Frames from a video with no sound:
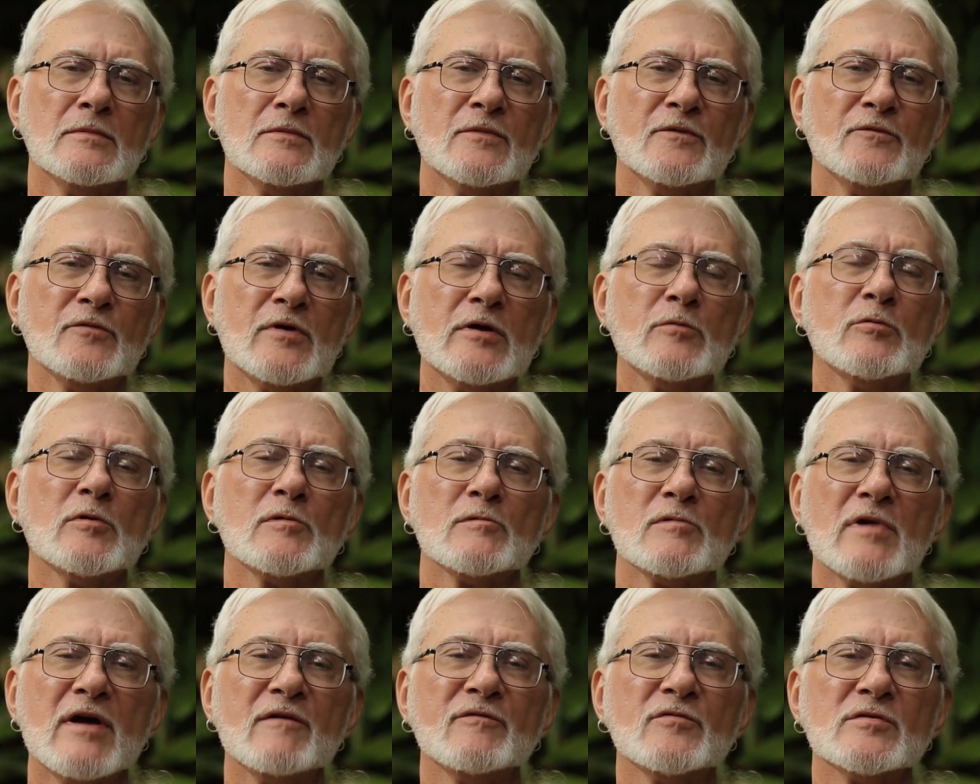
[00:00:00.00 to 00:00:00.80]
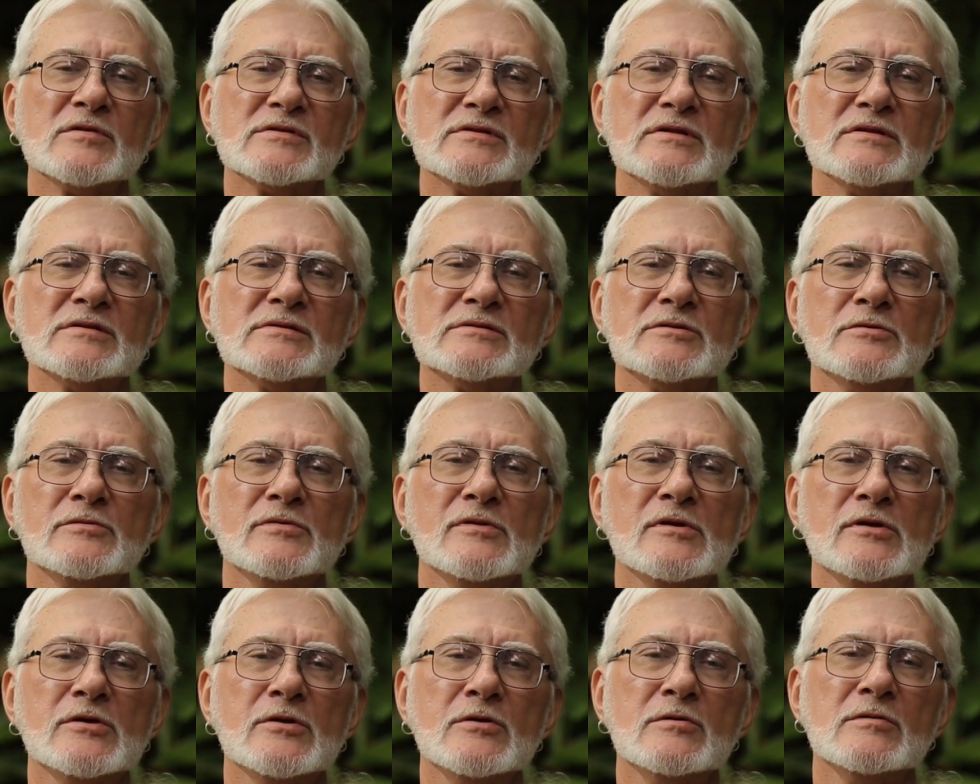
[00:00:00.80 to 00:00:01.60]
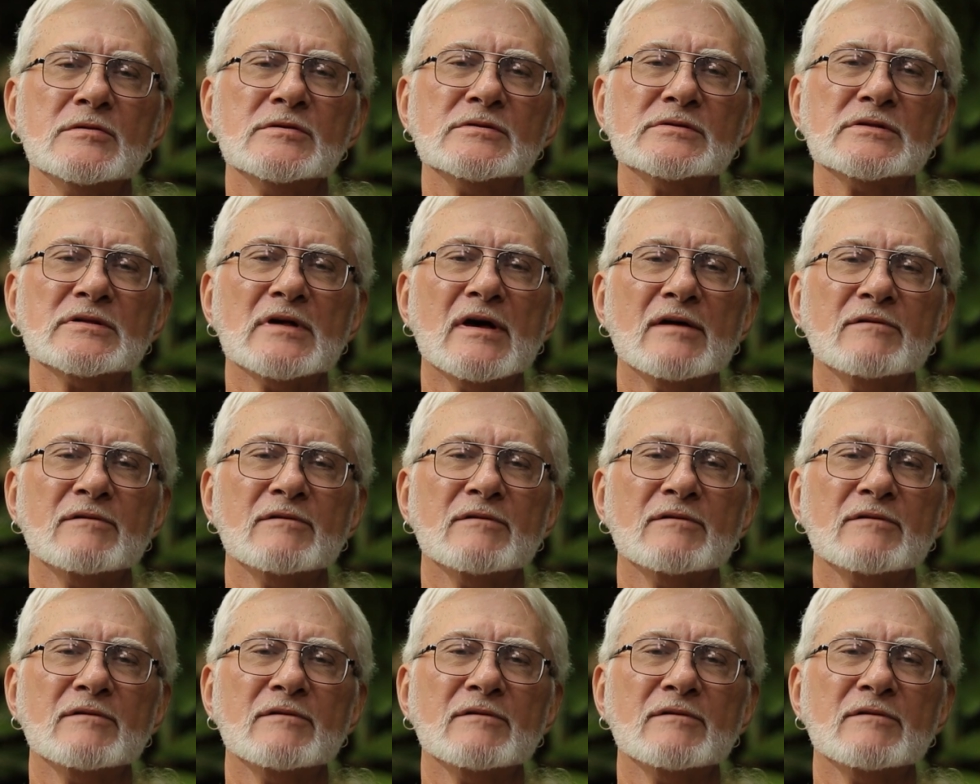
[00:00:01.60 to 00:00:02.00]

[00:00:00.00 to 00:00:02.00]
frequent references to the use